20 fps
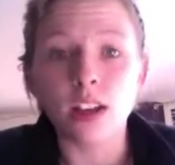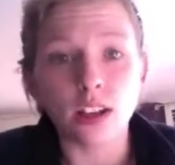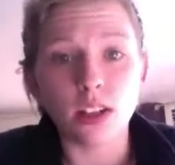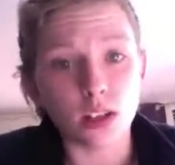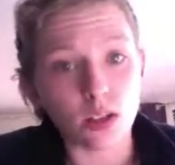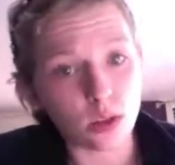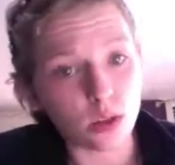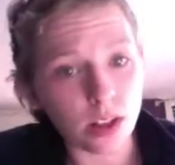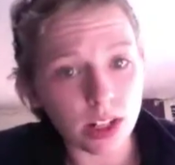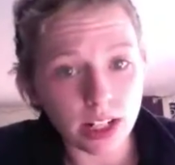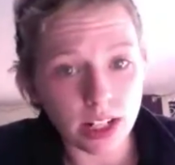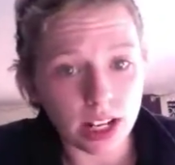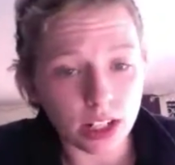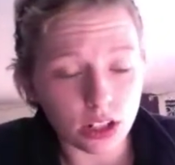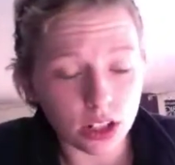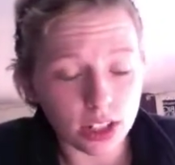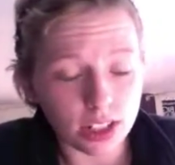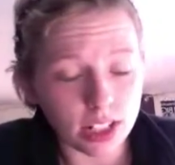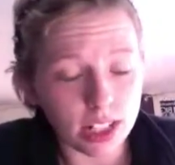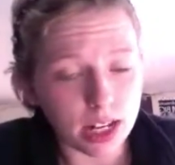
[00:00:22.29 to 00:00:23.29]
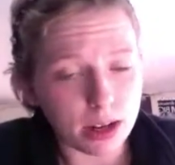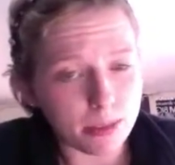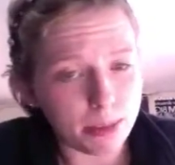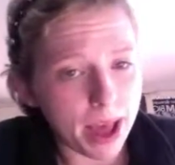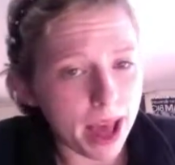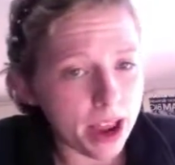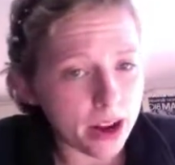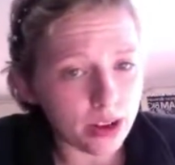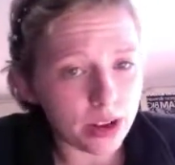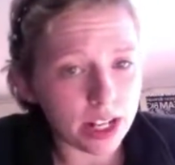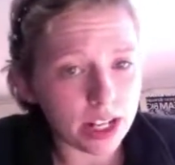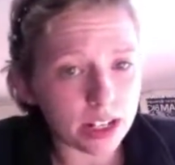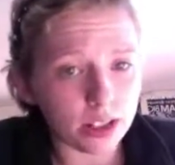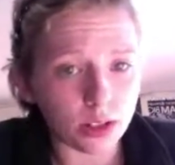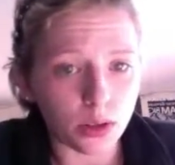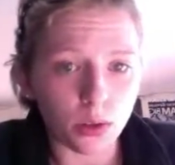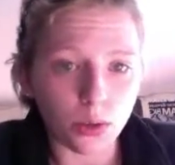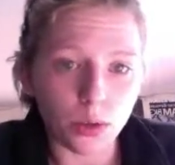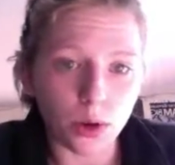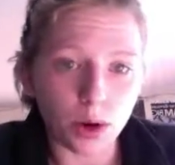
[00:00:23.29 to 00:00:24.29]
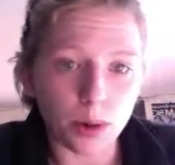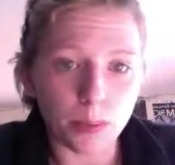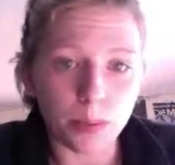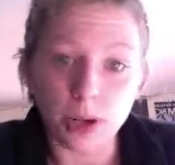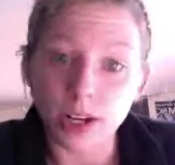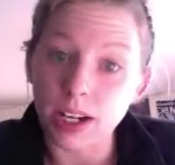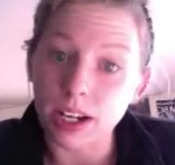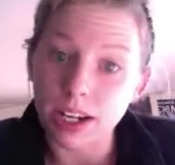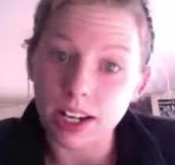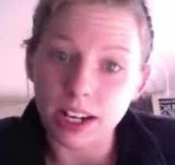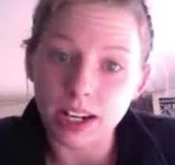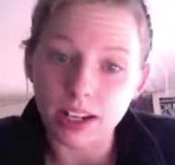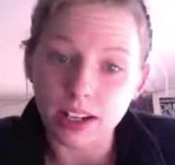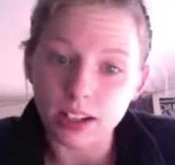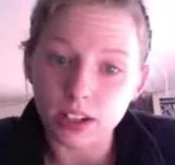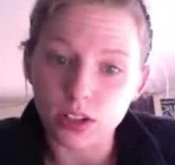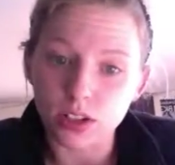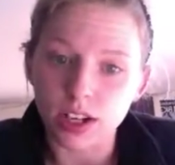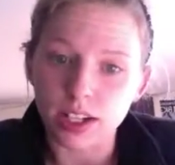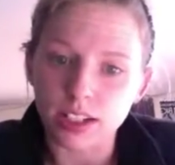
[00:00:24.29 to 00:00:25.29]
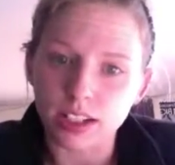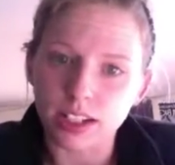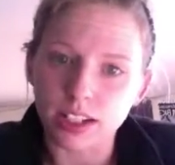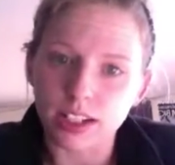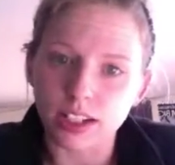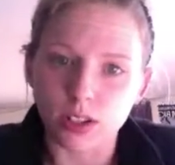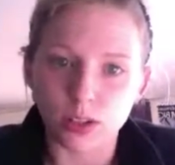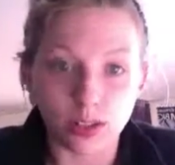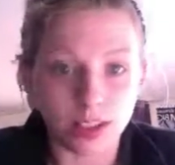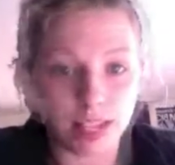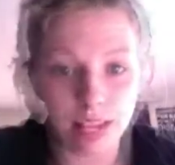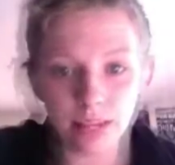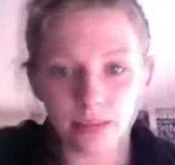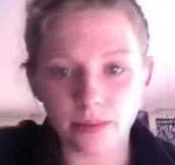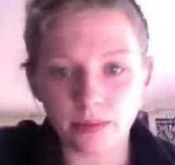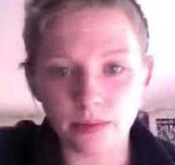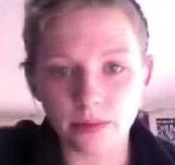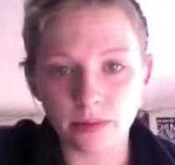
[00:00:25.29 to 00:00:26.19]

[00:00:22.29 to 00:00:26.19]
storing electricity in batteries or putting it directly into a light.